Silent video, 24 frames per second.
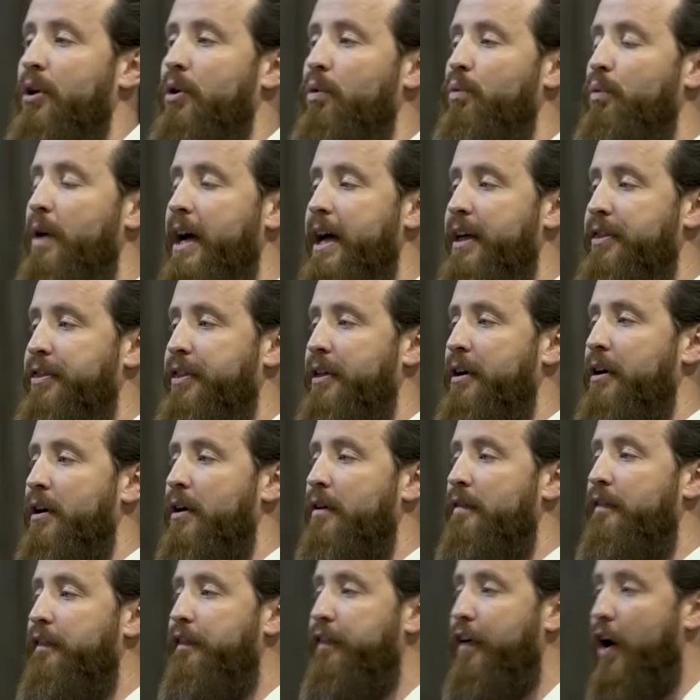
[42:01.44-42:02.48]
with
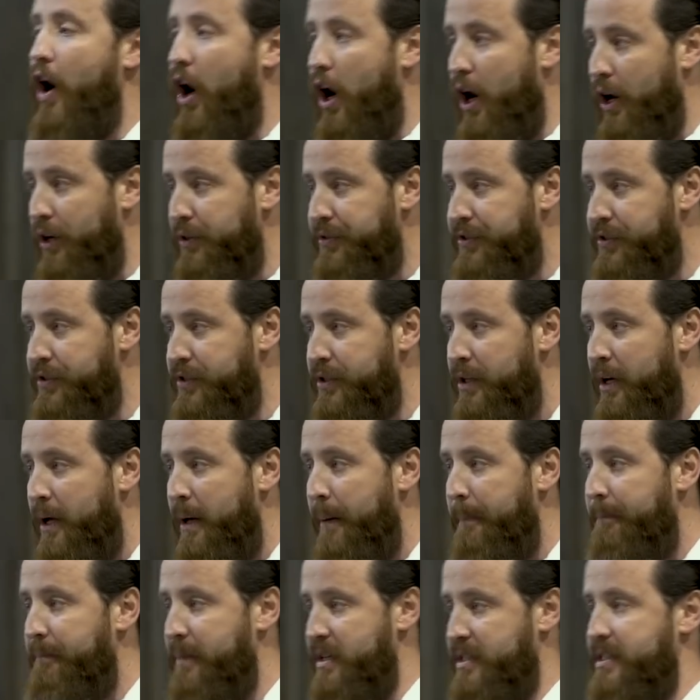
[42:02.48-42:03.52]
false
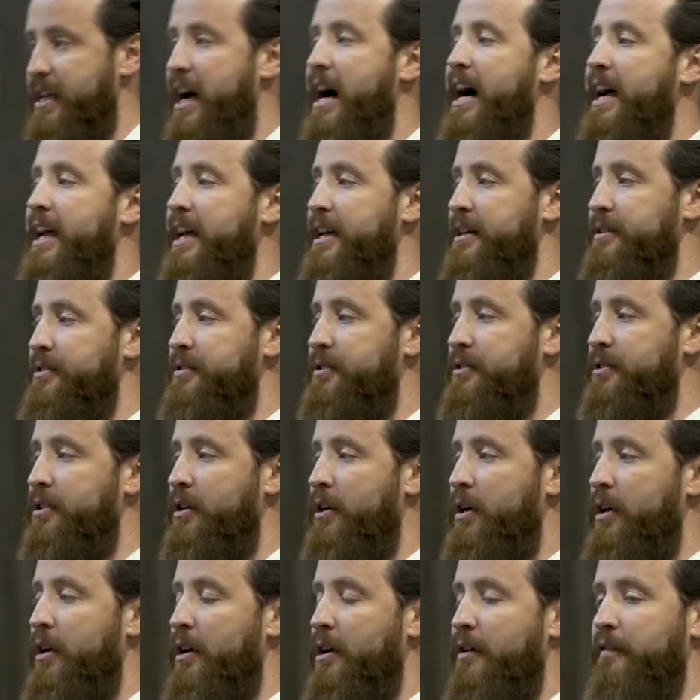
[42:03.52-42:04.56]
messiahs.
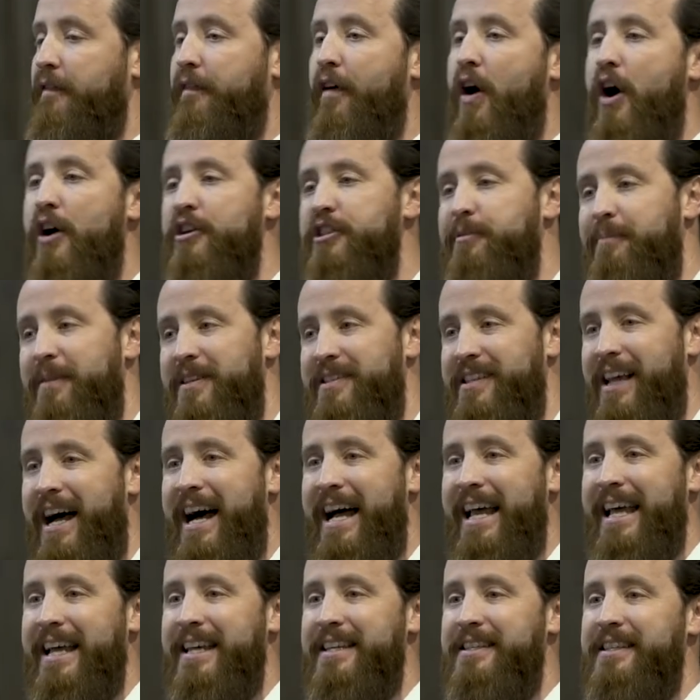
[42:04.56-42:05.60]
False
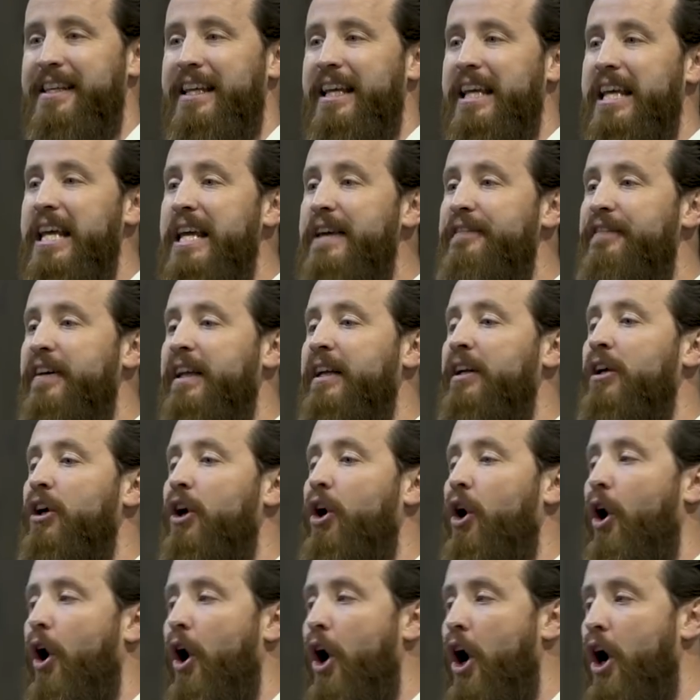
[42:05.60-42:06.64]
messiahs even
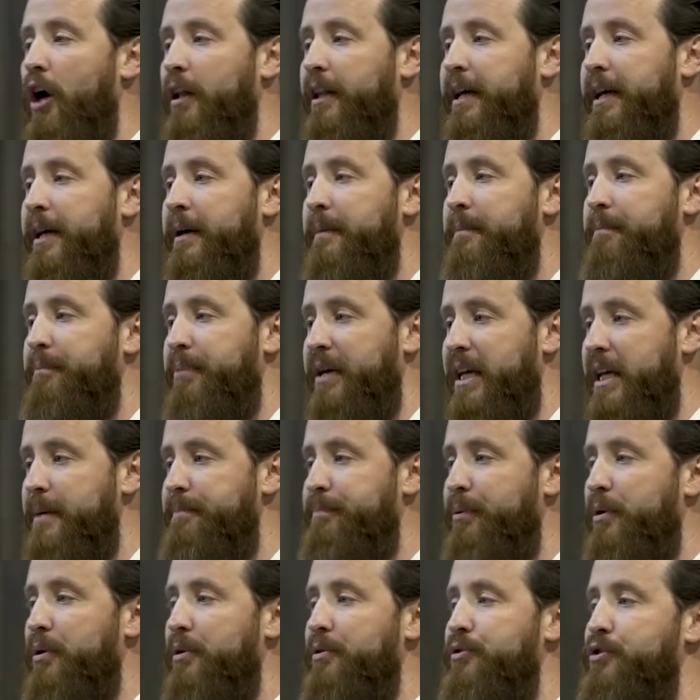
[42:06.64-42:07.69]
calling
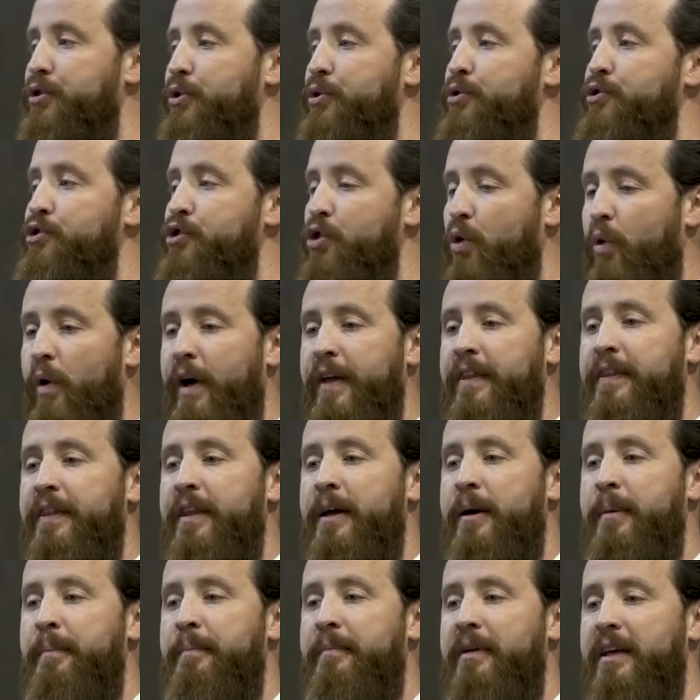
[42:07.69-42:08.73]
people to join
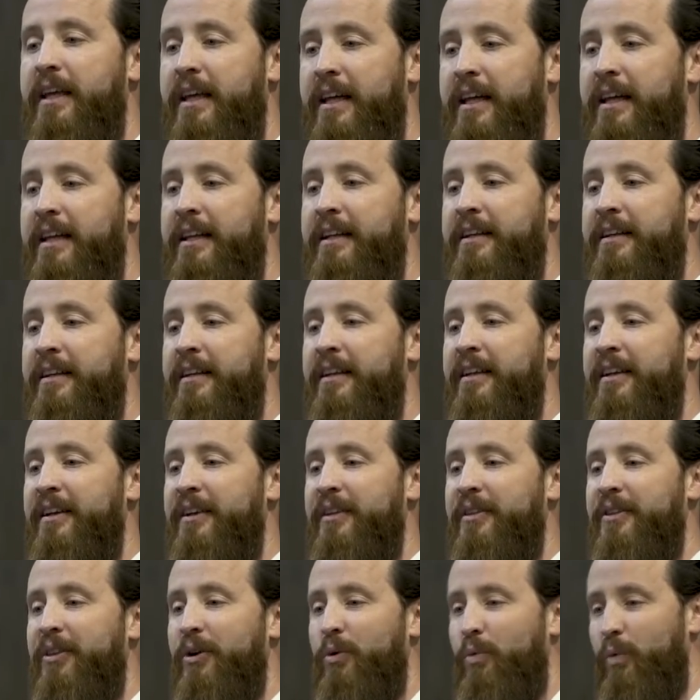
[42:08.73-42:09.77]
them in
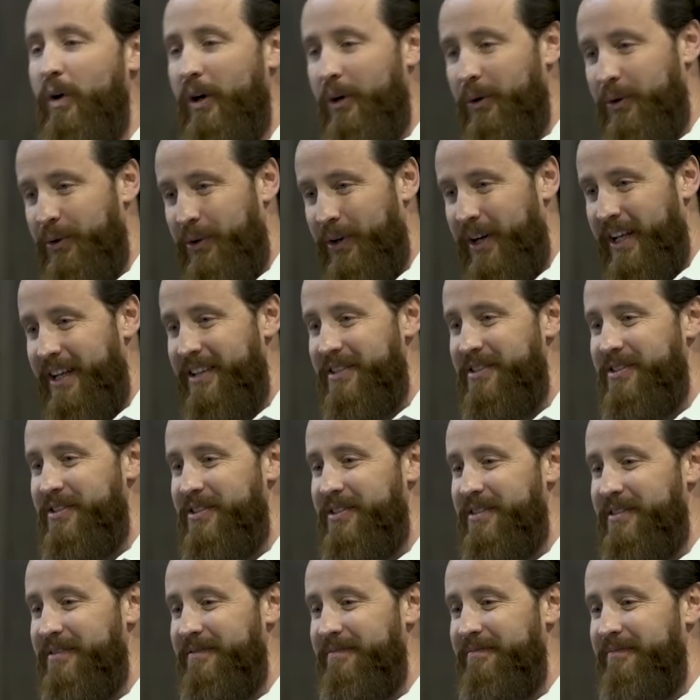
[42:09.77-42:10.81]
the
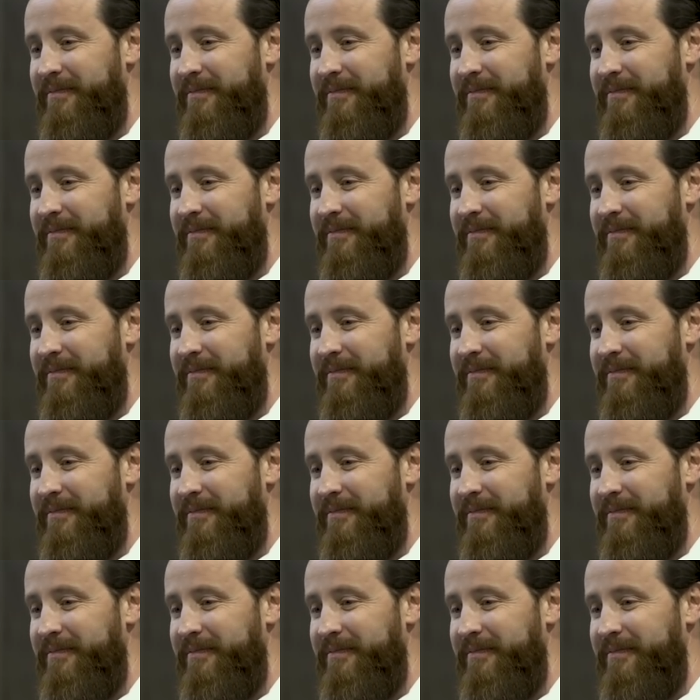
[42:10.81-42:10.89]
wilderness.